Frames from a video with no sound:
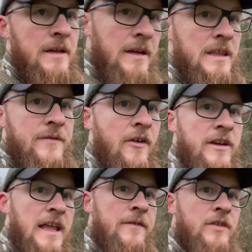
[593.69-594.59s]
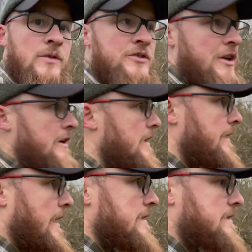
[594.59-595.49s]
in the very near future,
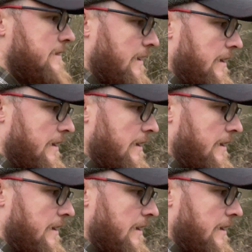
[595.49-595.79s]
and that's